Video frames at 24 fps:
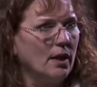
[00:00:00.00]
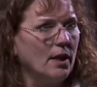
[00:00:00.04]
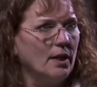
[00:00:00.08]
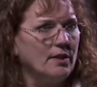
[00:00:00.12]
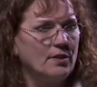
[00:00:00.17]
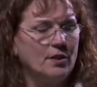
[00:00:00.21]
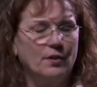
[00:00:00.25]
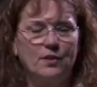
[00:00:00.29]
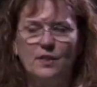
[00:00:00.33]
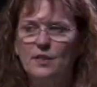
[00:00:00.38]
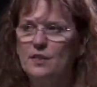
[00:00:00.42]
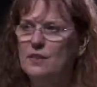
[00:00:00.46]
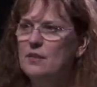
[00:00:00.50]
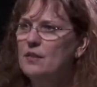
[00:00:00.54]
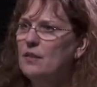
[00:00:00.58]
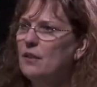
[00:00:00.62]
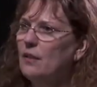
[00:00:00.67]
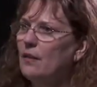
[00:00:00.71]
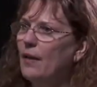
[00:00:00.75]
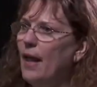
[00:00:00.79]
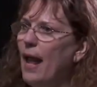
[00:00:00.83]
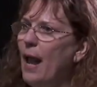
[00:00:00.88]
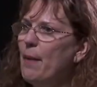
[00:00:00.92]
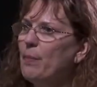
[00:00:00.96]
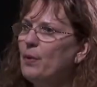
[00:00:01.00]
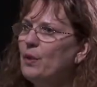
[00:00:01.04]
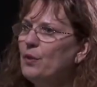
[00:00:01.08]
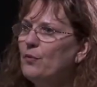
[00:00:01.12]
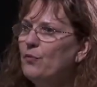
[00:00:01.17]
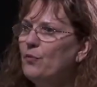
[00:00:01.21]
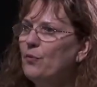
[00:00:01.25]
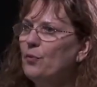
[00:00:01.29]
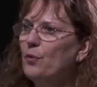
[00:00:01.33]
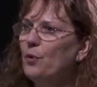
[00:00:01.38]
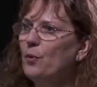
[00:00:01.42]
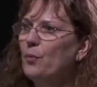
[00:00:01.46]
So this is
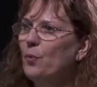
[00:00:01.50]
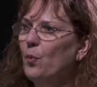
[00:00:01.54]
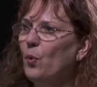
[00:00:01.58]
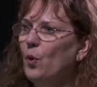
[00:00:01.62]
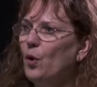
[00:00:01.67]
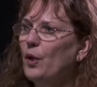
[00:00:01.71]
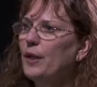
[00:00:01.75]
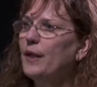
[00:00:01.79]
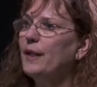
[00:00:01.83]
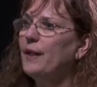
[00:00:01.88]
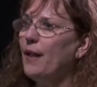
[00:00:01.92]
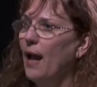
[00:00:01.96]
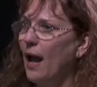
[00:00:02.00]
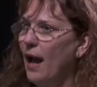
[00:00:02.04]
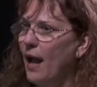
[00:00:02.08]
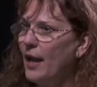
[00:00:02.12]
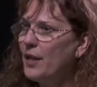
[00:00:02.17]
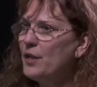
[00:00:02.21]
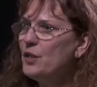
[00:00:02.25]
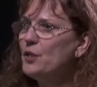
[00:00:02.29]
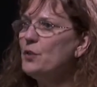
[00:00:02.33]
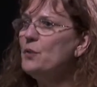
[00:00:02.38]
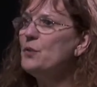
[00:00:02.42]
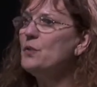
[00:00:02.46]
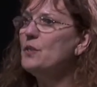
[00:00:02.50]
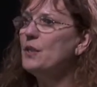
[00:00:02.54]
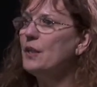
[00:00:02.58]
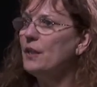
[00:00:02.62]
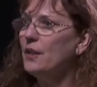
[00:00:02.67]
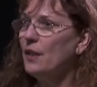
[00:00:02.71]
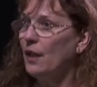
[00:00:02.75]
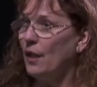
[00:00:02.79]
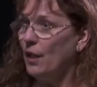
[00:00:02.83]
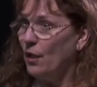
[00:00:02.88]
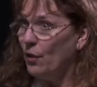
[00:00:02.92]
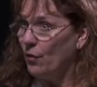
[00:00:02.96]
collaborative group work, and I use
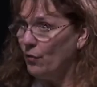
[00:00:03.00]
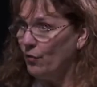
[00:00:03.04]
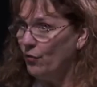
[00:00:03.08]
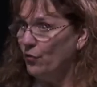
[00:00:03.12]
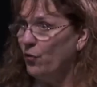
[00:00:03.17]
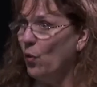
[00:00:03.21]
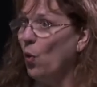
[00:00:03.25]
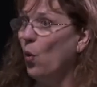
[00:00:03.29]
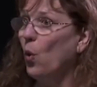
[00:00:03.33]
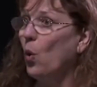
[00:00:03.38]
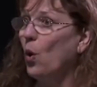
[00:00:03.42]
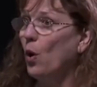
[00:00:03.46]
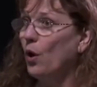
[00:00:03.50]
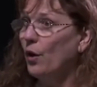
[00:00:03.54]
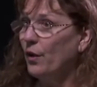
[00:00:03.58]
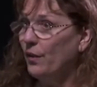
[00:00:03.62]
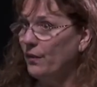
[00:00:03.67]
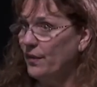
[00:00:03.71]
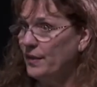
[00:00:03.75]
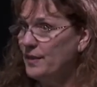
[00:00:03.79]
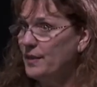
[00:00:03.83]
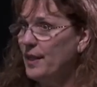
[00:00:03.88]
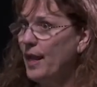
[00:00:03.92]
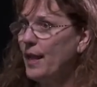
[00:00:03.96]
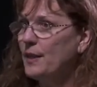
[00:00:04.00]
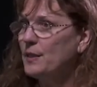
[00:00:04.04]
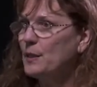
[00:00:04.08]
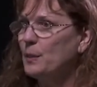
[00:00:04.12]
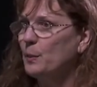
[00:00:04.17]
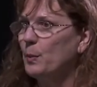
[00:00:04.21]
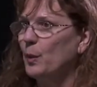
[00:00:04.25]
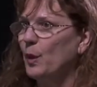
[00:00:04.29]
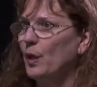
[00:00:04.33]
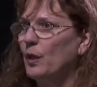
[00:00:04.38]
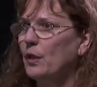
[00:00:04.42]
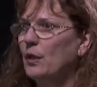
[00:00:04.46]
it for the
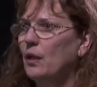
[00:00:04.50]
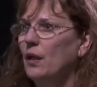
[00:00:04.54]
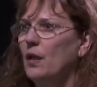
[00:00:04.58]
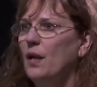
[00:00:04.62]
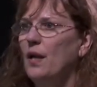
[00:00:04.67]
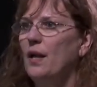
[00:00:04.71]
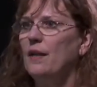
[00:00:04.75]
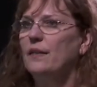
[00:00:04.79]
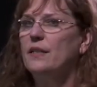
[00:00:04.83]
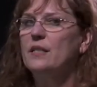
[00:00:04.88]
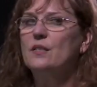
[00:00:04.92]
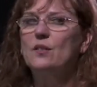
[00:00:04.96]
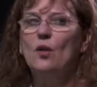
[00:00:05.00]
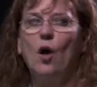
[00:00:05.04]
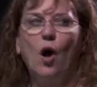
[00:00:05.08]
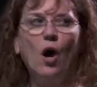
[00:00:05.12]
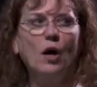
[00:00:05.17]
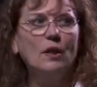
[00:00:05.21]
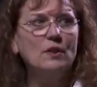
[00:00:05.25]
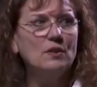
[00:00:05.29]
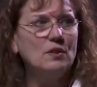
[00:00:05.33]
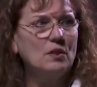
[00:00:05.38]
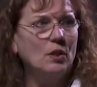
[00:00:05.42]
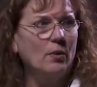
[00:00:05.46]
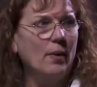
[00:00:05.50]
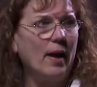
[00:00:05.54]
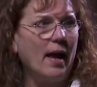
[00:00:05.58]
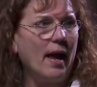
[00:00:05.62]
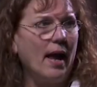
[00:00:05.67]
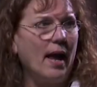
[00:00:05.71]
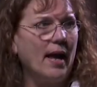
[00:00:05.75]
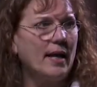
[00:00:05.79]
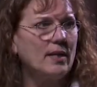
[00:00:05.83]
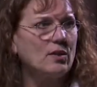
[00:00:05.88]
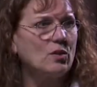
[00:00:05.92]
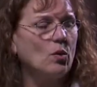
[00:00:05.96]
textbook. This also
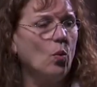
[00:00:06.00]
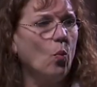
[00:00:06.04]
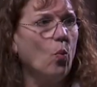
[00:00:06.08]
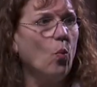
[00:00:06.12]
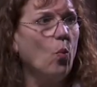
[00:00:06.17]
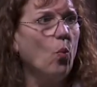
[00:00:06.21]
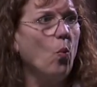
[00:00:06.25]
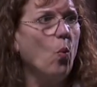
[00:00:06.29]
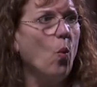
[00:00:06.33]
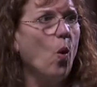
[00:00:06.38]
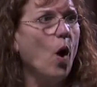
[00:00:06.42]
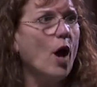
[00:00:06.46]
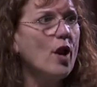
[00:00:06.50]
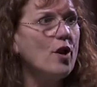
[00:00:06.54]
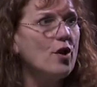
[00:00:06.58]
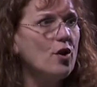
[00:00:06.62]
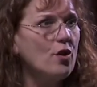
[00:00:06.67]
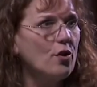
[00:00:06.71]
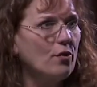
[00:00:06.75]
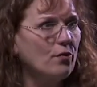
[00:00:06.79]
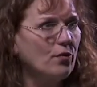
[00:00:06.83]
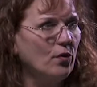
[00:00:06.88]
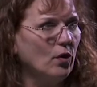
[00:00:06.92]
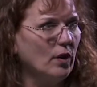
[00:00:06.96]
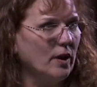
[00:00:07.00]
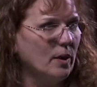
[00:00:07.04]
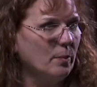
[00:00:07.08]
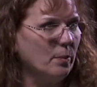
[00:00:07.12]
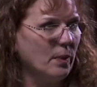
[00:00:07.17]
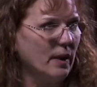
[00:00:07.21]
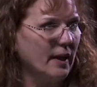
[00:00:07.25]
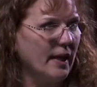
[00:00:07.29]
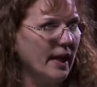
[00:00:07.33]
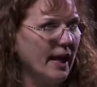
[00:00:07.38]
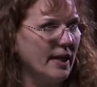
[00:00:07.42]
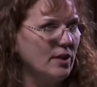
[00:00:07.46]
has wonderful
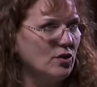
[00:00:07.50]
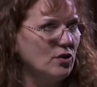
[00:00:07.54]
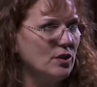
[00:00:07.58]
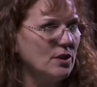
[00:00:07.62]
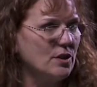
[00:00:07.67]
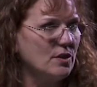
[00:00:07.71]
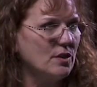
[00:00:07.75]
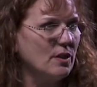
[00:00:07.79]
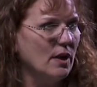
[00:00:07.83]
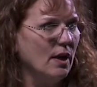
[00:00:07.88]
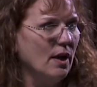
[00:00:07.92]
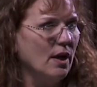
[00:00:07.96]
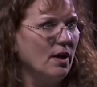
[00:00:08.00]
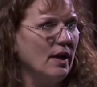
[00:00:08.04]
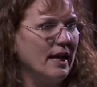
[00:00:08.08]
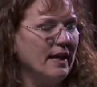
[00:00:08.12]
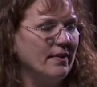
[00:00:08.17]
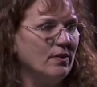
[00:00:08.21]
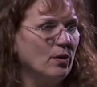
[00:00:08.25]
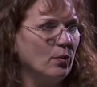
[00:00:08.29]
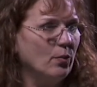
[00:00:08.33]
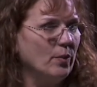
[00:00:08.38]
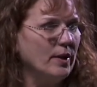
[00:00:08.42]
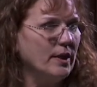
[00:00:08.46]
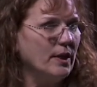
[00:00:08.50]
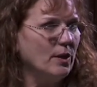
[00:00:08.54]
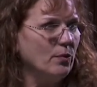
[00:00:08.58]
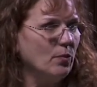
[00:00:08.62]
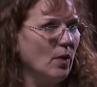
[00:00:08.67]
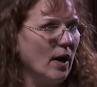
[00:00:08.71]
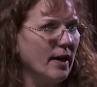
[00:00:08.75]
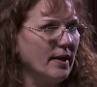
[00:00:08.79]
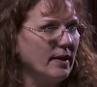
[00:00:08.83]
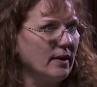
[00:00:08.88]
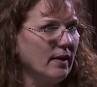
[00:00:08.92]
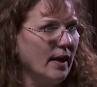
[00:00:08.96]
implications in the reading
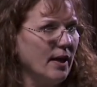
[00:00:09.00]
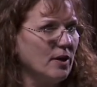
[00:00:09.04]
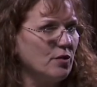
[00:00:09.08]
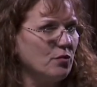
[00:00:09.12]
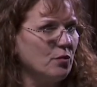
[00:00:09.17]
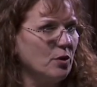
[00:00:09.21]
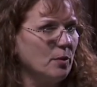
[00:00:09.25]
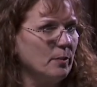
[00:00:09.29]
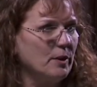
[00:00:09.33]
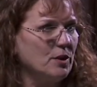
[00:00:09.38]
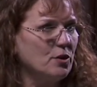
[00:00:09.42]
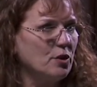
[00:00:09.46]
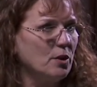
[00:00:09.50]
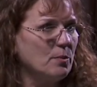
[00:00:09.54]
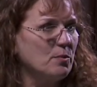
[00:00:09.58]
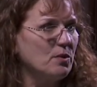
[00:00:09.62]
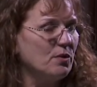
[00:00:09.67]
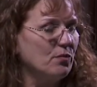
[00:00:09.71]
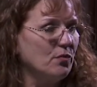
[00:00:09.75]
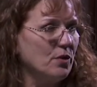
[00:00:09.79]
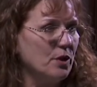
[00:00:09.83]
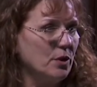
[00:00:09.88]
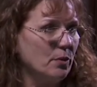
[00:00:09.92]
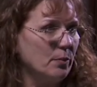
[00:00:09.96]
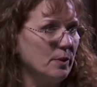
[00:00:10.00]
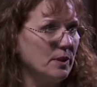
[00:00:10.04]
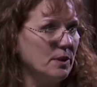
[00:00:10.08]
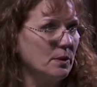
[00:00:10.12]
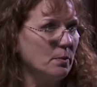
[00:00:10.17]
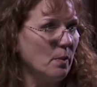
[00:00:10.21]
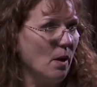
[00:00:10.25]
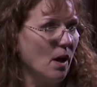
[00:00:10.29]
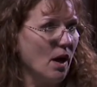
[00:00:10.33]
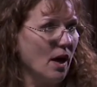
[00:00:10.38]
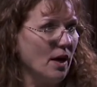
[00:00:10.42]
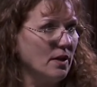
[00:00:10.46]
writing classroom in terms of reader
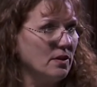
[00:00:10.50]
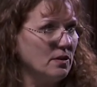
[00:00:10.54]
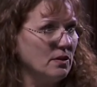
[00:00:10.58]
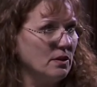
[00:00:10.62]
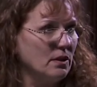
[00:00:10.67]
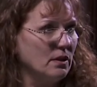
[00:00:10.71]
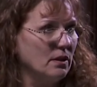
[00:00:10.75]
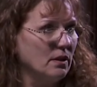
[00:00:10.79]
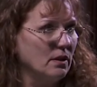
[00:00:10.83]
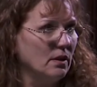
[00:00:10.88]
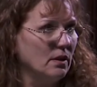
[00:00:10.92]
response.